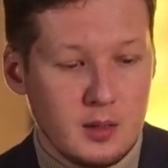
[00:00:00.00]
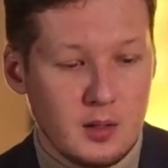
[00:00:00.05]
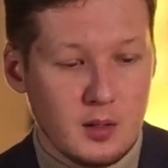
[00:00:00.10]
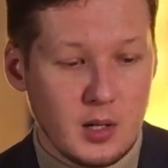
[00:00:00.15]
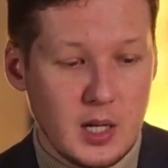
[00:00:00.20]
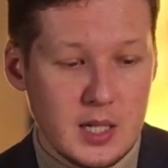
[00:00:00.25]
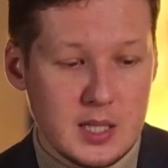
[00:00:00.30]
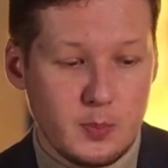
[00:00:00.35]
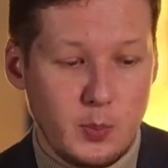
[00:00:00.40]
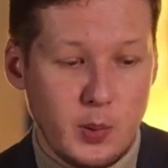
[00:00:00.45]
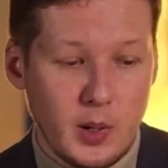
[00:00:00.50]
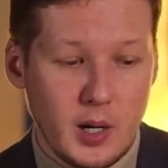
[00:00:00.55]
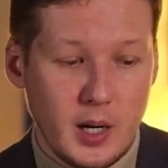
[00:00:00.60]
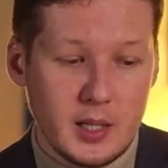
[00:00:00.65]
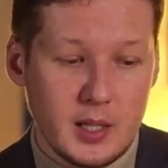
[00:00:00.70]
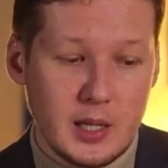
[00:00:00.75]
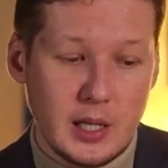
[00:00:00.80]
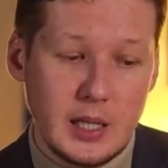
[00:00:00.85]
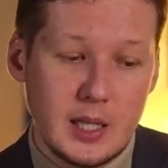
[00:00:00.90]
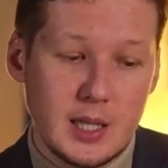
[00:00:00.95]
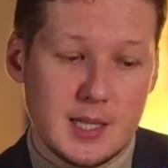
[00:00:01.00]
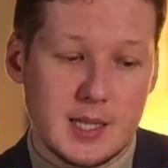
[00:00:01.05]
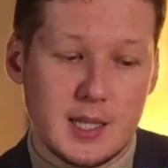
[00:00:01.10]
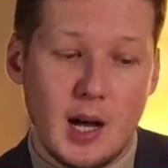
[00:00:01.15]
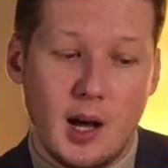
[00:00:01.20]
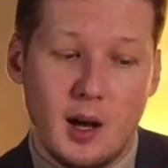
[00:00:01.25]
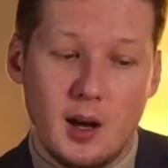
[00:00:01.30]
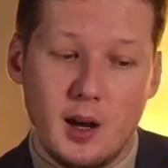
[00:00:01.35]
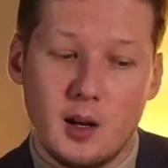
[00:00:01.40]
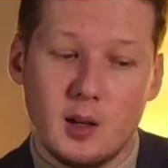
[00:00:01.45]
The rest part
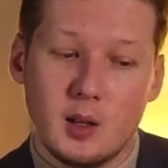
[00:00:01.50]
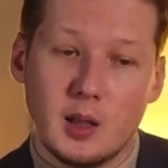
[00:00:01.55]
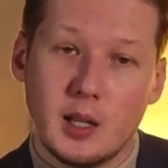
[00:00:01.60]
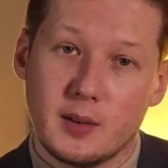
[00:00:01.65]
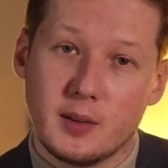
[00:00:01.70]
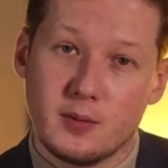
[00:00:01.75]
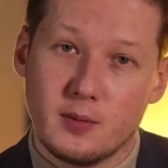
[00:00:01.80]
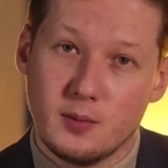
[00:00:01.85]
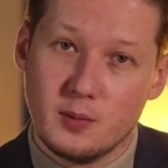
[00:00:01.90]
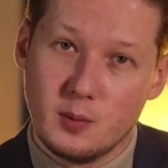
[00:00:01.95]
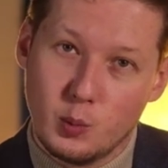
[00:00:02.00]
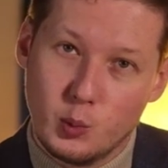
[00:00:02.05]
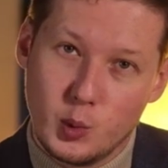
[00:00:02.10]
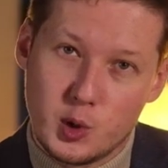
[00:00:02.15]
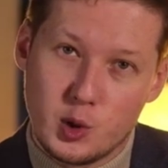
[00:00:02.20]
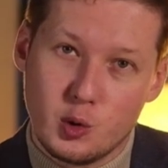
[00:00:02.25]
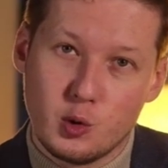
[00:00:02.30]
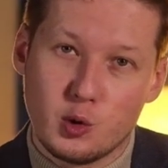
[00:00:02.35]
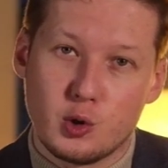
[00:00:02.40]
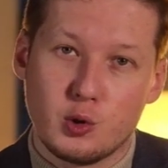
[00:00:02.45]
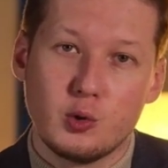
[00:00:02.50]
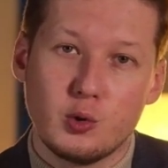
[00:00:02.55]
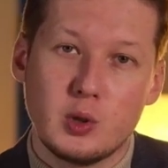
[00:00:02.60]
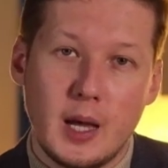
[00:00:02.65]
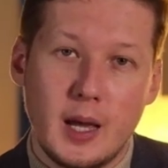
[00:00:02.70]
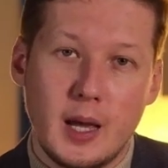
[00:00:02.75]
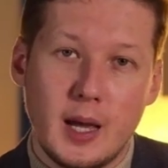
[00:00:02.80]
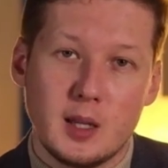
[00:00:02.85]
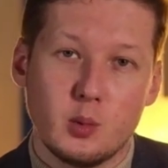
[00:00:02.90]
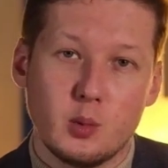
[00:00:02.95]
is which you
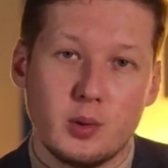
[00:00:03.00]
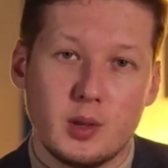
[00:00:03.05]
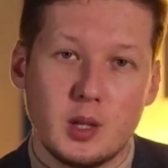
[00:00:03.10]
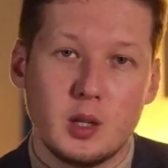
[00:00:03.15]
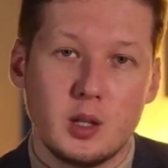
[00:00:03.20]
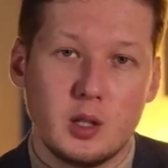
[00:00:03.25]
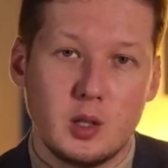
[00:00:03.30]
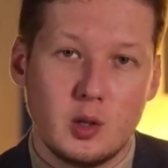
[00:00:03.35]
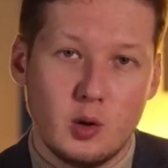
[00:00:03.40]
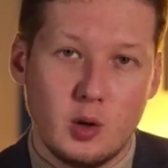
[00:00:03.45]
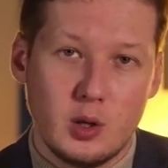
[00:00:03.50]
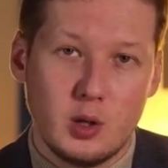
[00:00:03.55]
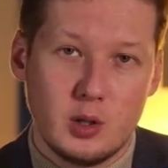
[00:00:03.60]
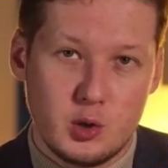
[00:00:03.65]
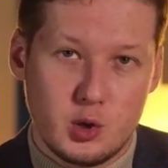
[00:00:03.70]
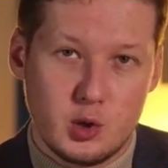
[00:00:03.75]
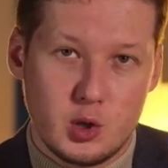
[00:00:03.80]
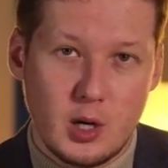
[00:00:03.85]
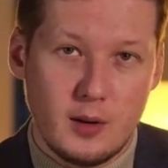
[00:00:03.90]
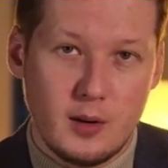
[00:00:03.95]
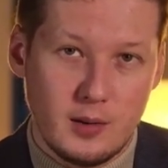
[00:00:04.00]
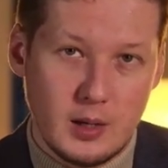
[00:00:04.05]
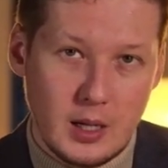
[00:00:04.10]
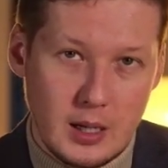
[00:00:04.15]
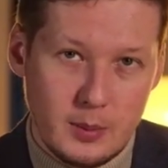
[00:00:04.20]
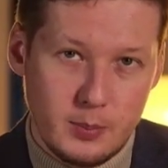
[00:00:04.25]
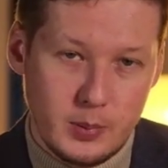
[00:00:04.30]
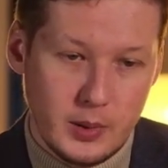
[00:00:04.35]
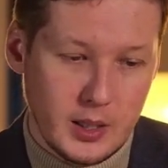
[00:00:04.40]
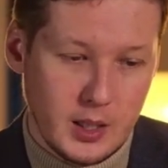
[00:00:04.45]
should add within your Java
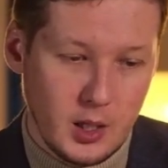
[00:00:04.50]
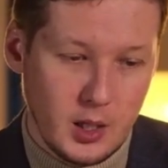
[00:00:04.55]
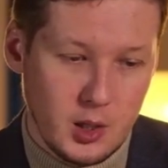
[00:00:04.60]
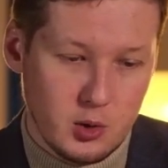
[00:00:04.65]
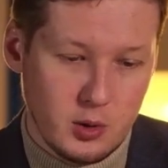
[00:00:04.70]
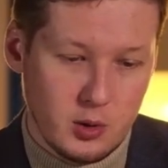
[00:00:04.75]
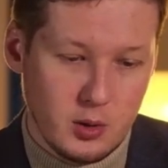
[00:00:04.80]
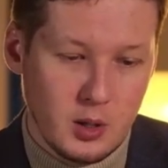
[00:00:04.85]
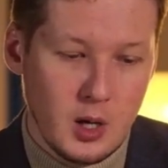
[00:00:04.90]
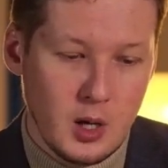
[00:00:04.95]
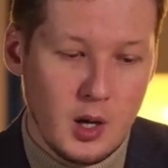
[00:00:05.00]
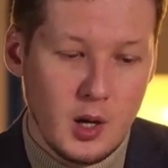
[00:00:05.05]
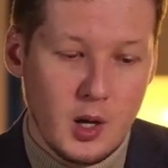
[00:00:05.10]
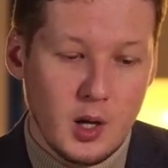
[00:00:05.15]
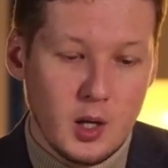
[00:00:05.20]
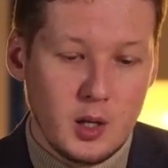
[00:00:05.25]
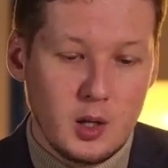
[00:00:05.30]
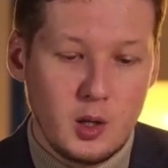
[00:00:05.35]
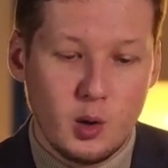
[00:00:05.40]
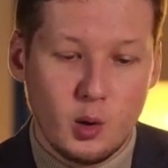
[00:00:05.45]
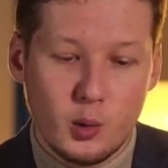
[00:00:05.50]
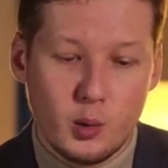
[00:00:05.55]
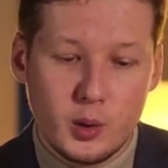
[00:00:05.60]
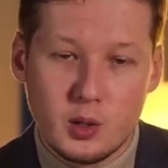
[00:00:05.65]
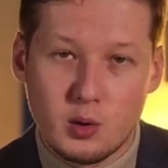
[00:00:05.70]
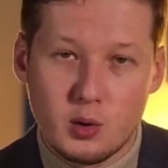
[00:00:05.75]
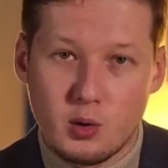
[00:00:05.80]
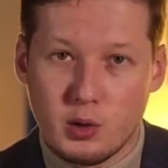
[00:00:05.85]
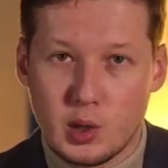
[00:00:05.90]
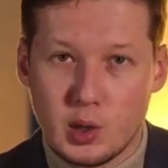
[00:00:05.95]
application. No
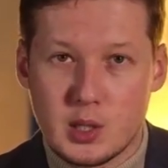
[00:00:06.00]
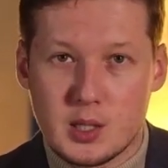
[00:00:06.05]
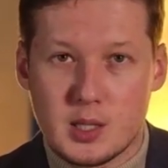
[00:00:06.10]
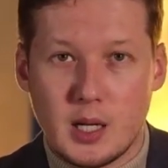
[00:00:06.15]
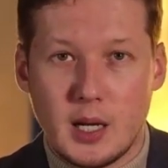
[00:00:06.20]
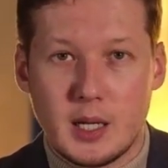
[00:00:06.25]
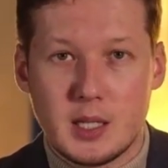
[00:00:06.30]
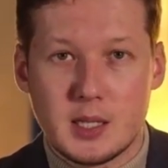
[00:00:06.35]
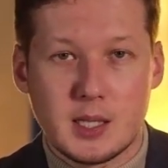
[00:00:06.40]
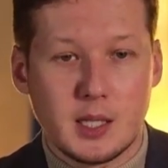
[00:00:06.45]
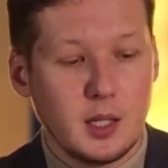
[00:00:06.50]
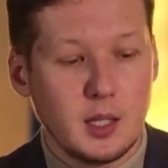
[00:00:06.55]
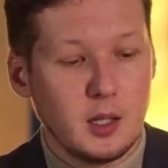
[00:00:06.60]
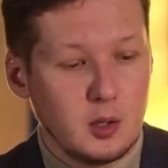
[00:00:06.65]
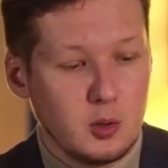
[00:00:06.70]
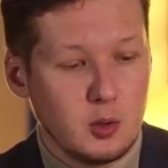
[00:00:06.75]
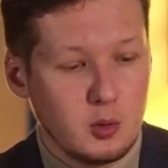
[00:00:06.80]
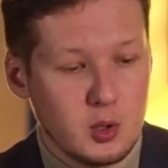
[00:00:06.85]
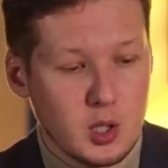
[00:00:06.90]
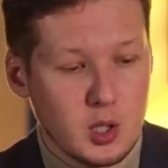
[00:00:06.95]
any rocket science here.